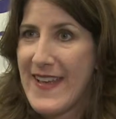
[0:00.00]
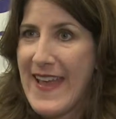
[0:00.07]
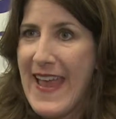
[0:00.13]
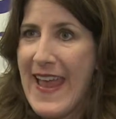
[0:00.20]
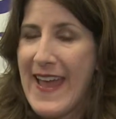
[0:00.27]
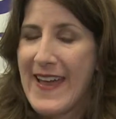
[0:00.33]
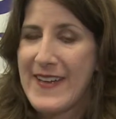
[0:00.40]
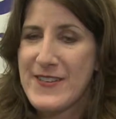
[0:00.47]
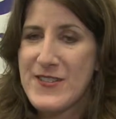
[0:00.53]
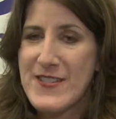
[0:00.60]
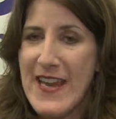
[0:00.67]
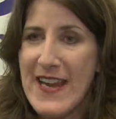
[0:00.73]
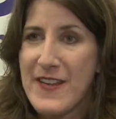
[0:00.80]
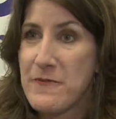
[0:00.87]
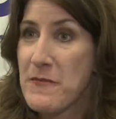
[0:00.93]
and
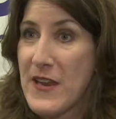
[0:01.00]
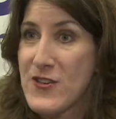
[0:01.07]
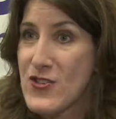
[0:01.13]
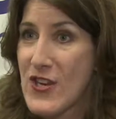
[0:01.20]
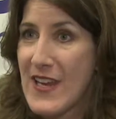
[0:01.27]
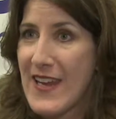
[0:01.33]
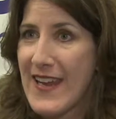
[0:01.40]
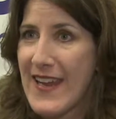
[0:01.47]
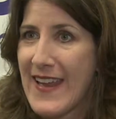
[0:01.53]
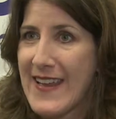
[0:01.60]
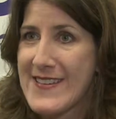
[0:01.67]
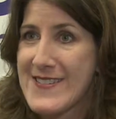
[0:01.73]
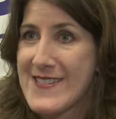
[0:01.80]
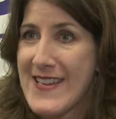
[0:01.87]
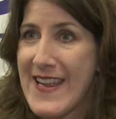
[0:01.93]
stayed in Beijing
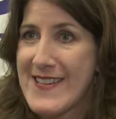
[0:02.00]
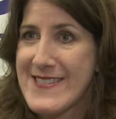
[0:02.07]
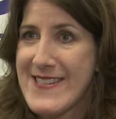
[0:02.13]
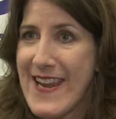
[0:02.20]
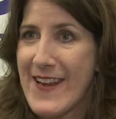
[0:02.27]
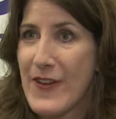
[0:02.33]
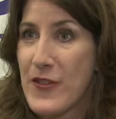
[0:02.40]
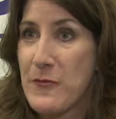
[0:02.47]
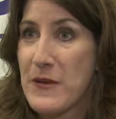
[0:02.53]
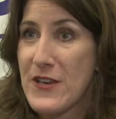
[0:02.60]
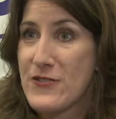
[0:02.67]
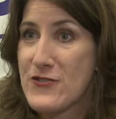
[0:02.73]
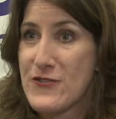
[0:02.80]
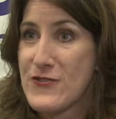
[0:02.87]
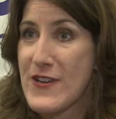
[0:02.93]
and stayed on the
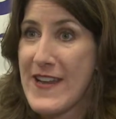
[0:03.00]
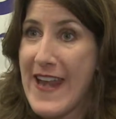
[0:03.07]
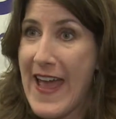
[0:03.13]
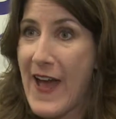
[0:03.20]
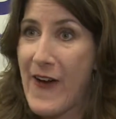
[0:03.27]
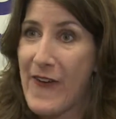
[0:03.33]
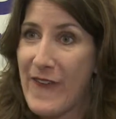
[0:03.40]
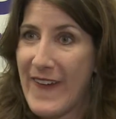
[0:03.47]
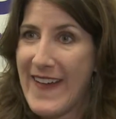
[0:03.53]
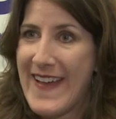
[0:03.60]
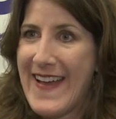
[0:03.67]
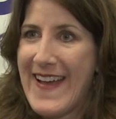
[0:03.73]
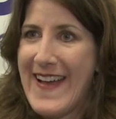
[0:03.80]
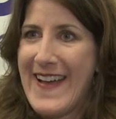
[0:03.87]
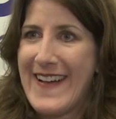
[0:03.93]
beach in Qingdao,
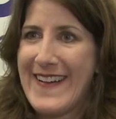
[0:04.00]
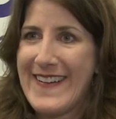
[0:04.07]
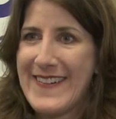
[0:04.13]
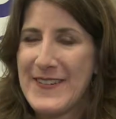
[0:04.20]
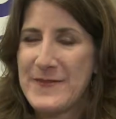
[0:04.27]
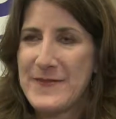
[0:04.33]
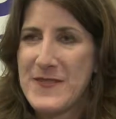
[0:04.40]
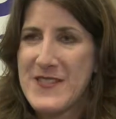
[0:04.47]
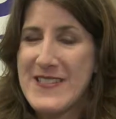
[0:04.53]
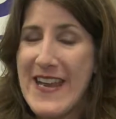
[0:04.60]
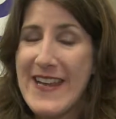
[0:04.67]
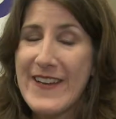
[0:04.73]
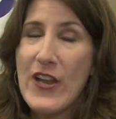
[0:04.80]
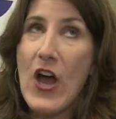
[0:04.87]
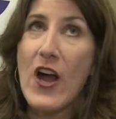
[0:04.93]

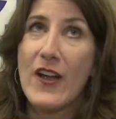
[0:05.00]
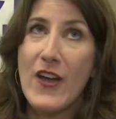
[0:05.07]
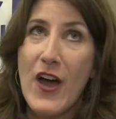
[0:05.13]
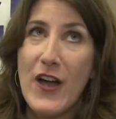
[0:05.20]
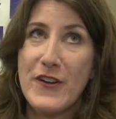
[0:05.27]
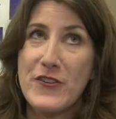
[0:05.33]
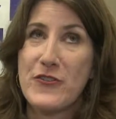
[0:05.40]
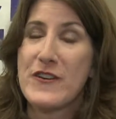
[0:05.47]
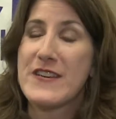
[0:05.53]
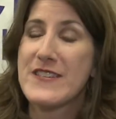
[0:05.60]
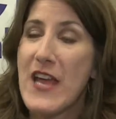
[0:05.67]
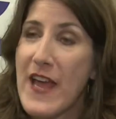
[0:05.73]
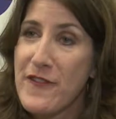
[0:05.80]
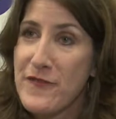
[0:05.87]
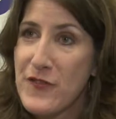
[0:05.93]
stayed in Hong Kong during a
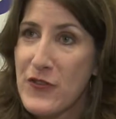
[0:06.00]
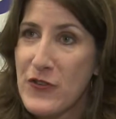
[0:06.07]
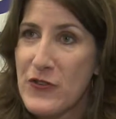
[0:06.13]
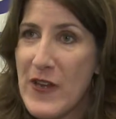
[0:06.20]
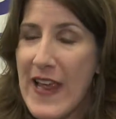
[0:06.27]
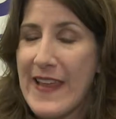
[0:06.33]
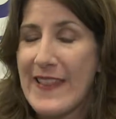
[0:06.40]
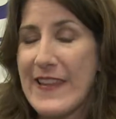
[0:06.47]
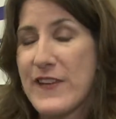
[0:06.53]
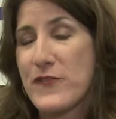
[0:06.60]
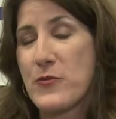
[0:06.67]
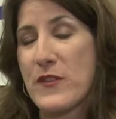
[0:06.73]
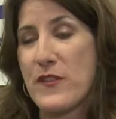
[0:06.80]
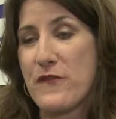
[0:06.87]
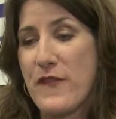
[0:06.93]
typhoon, and lived
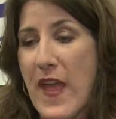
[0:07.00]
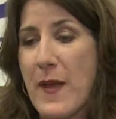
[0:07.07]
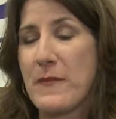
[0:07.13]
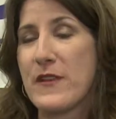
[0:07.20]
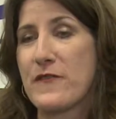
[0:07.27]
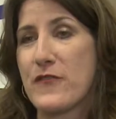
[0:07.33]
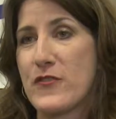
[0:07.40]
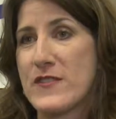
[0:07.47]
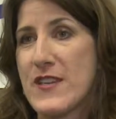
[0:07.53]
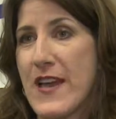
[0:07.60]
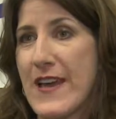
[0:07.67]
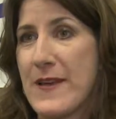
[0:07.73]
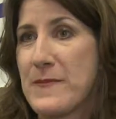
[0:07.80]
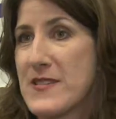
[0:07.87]
with a family for a time